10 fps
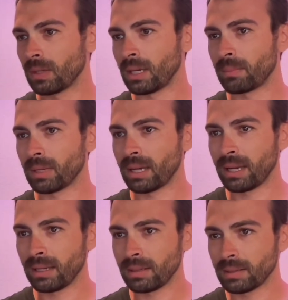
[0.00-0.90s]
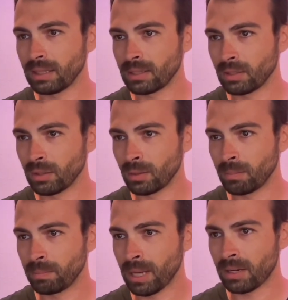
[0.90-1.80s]
Yep, I need to do
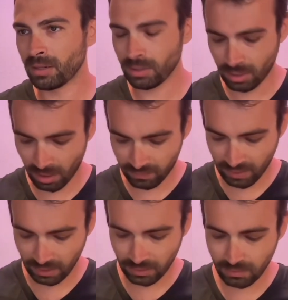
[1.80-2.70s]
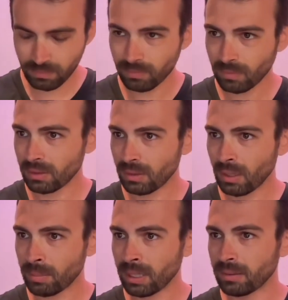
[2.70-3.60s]
banner.value,
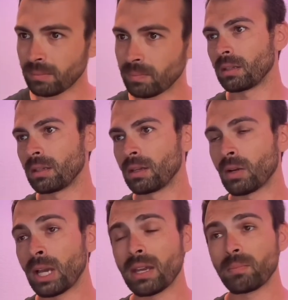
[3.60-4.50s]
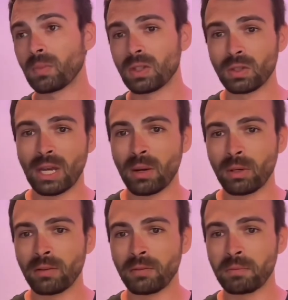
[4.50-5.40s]
I bet. Okay, so now
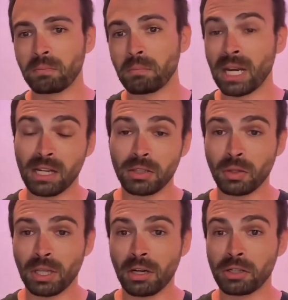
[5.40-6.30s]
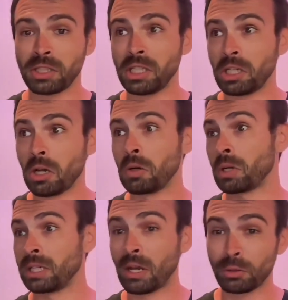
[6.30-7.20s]
we've made it so that our CEO
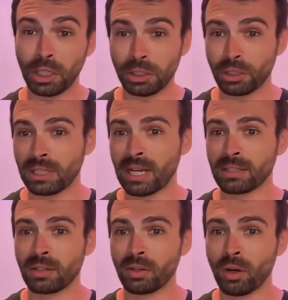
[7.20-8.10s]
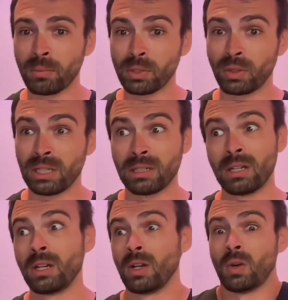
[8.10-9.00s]
can now change the text on the home screen
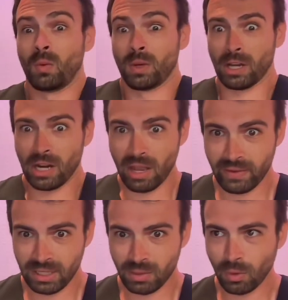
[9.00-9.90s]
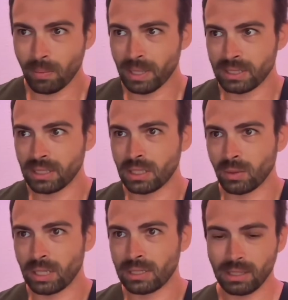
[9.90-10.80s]
without having to rope us into
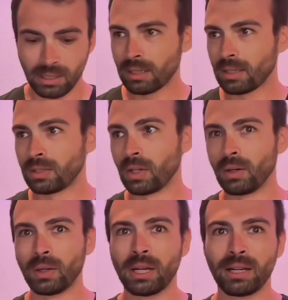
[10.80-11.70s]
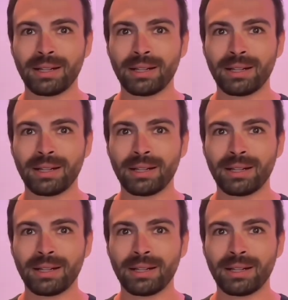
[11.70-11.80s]
it. So,